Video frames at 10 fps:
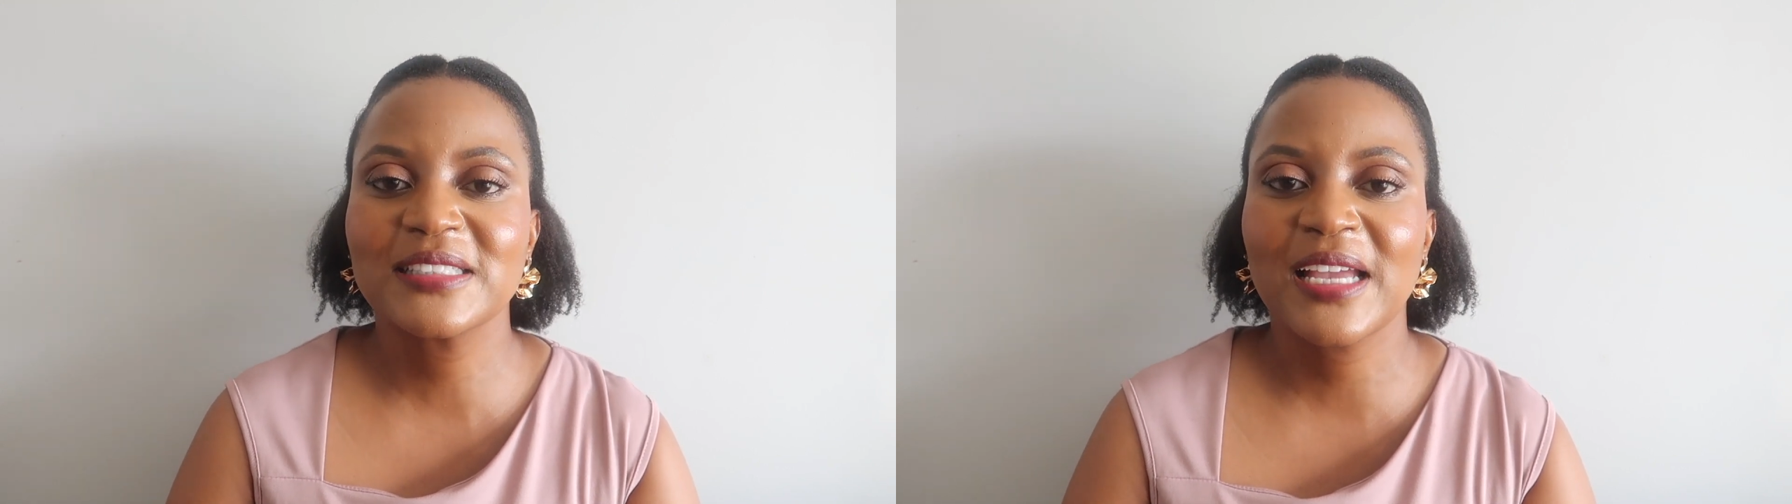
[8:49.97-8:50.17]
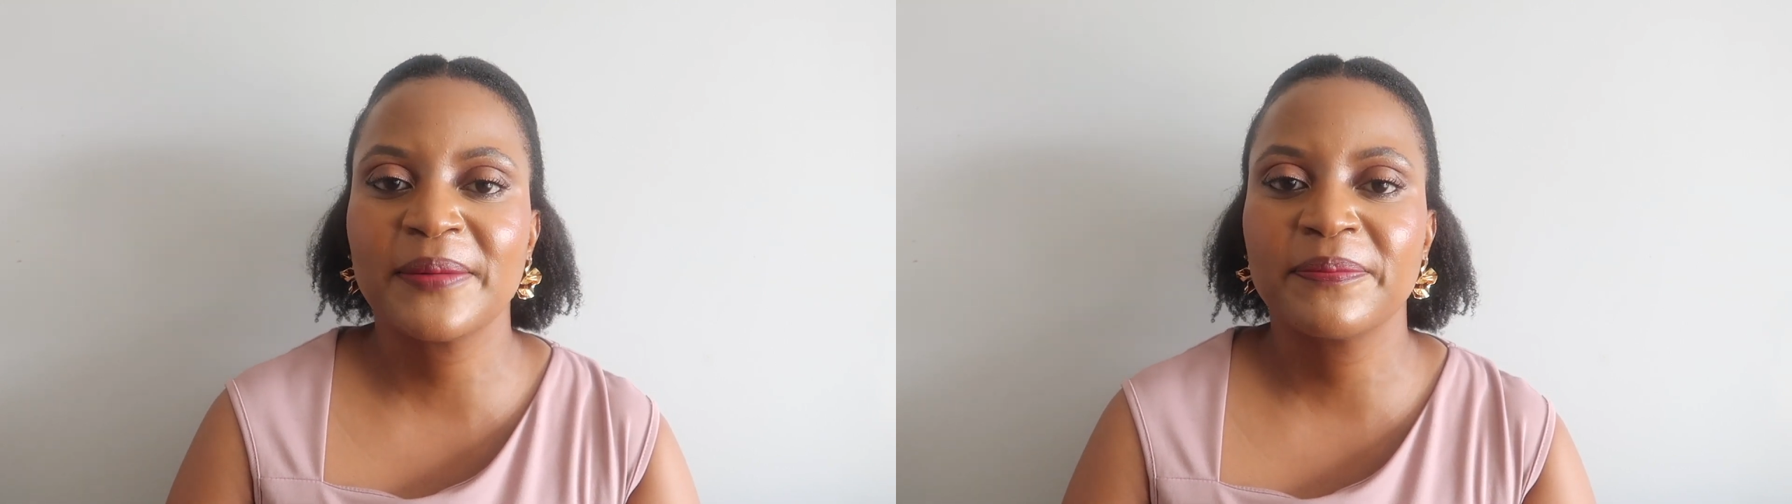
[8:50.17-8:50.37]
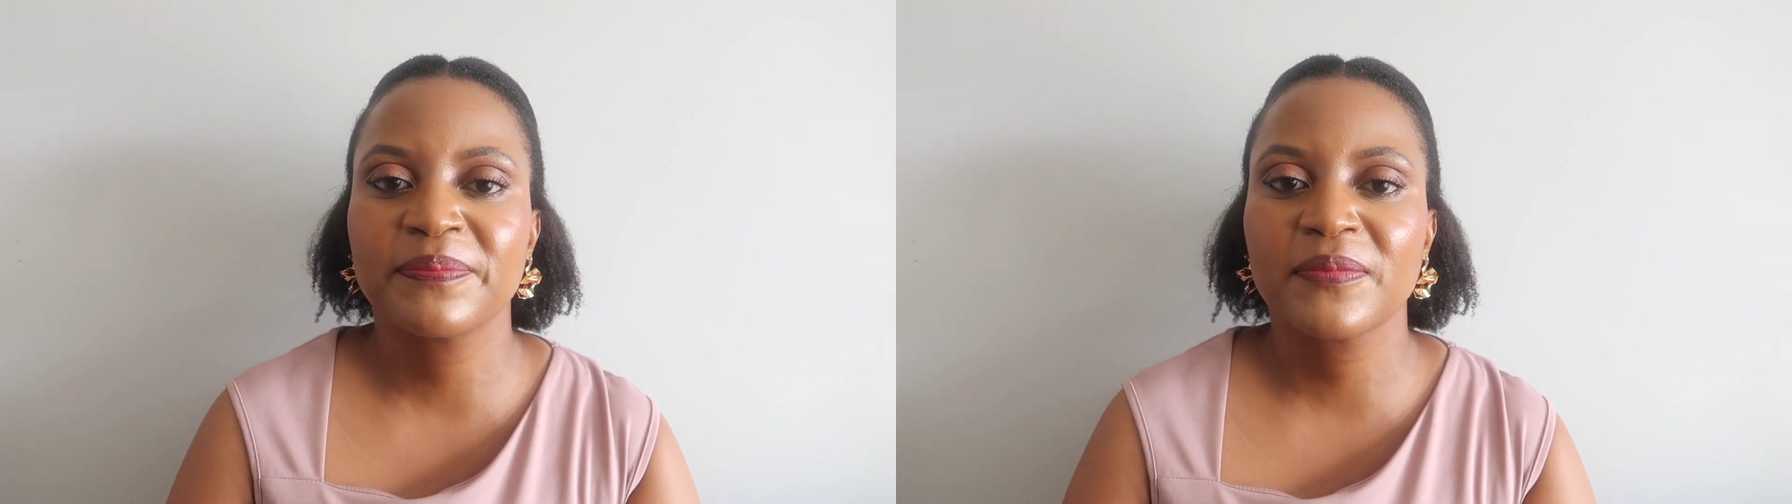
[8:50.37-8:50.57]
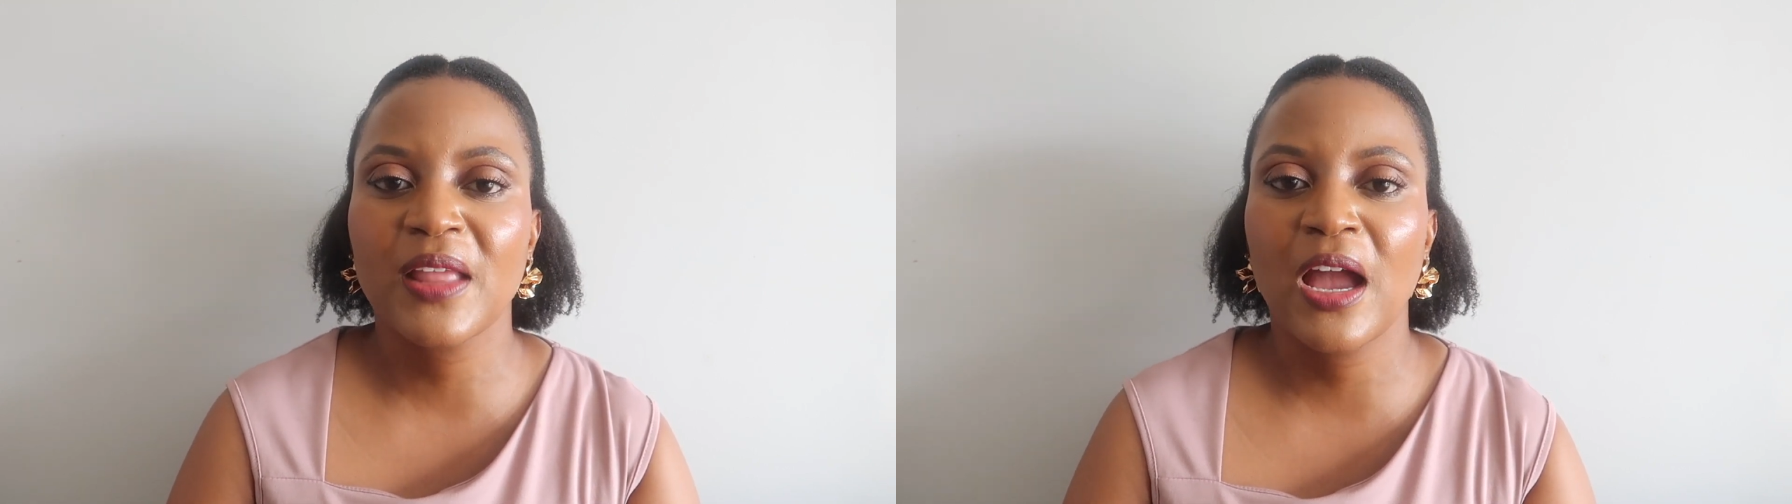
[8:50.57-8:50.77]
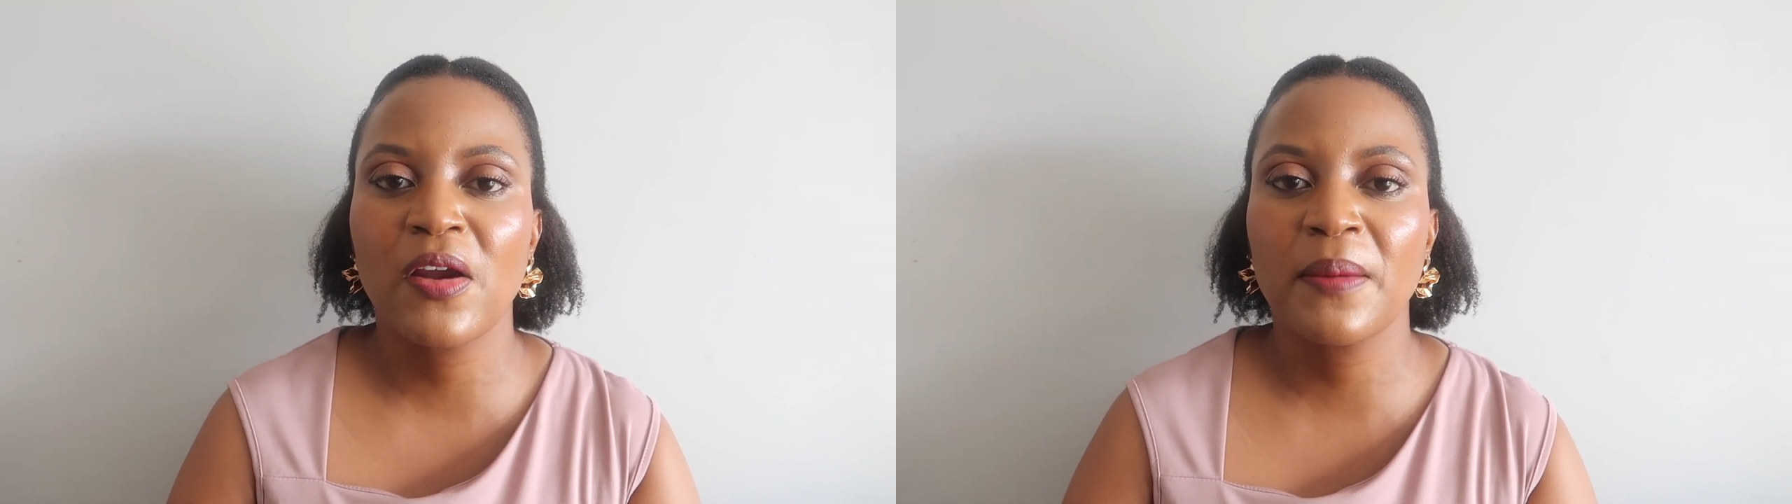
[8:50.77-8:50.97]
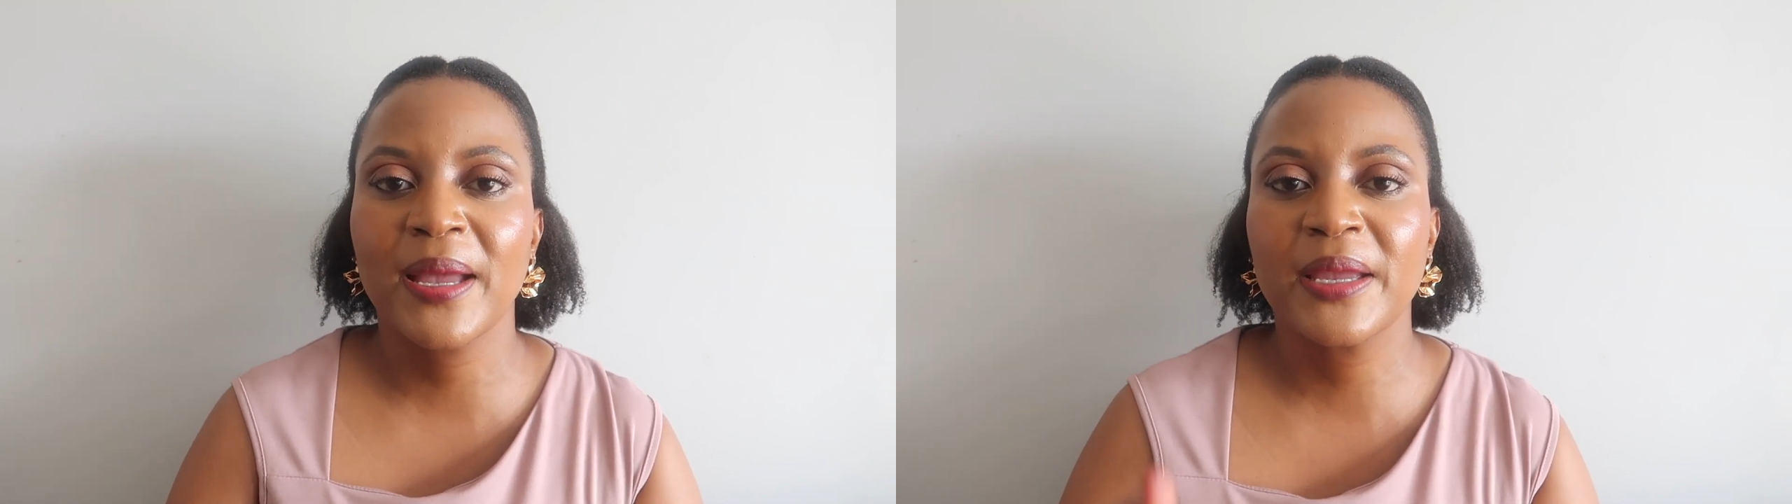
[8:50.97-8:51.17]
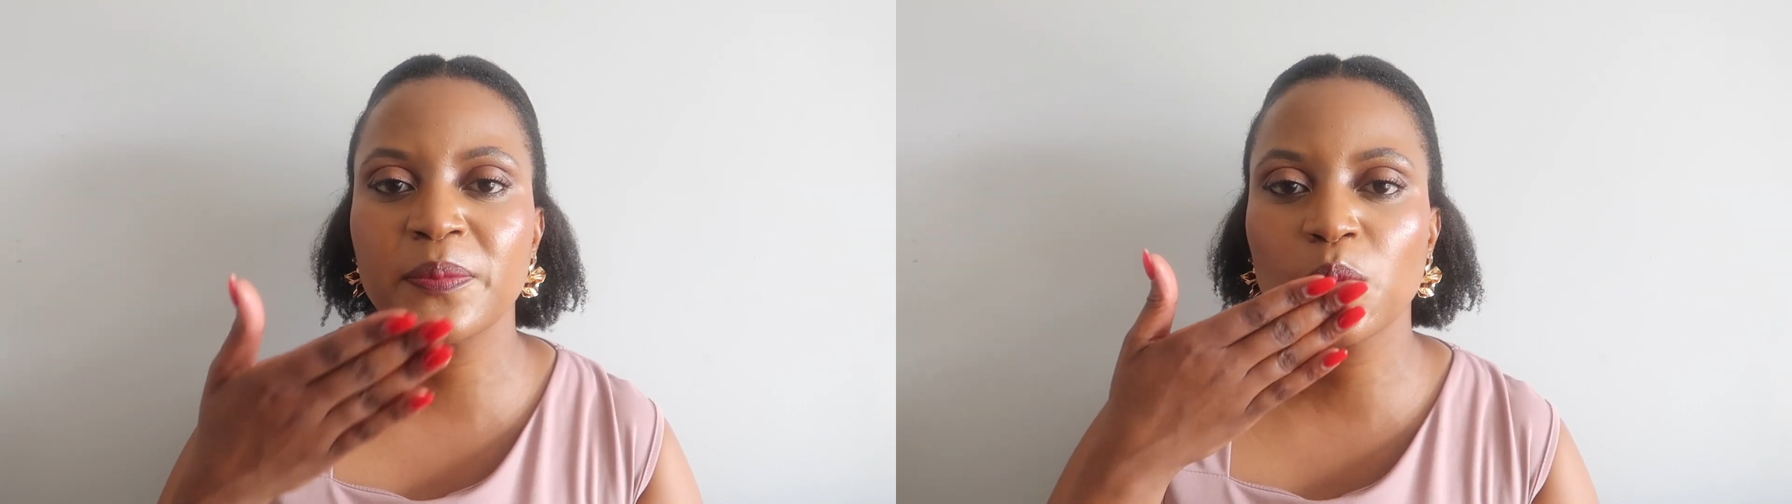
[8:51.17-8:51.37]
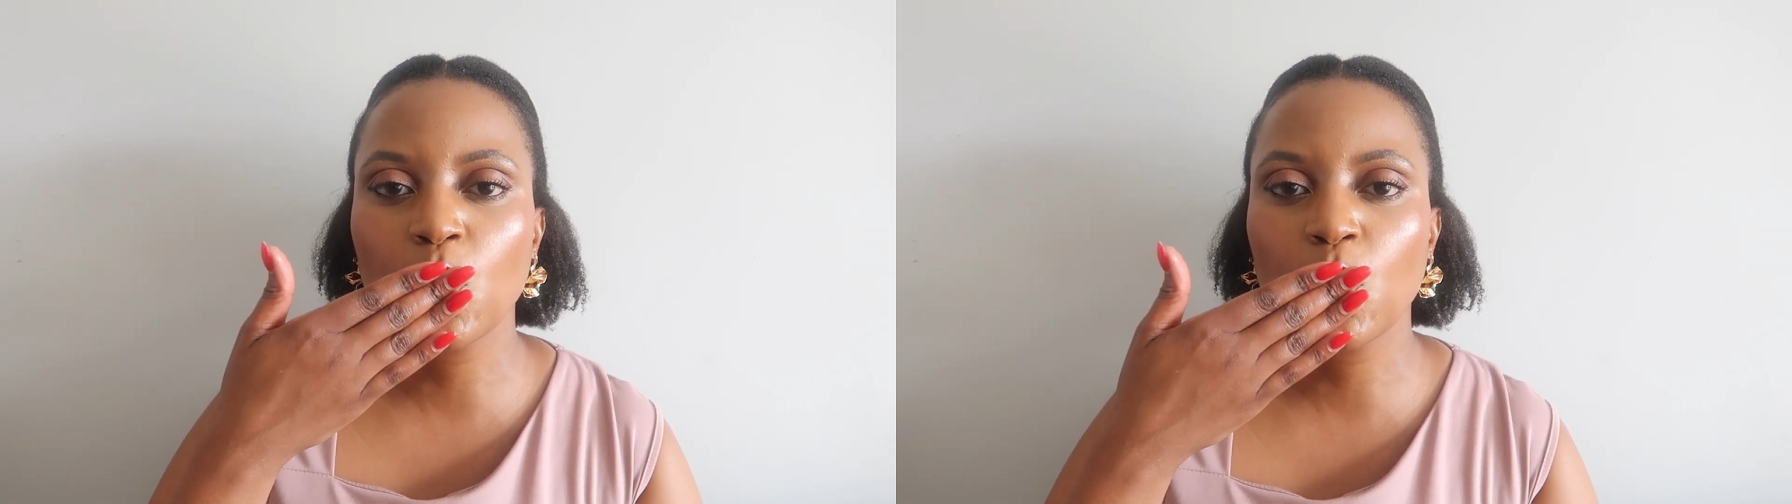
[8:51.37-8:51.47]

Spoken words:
time. All right, bye.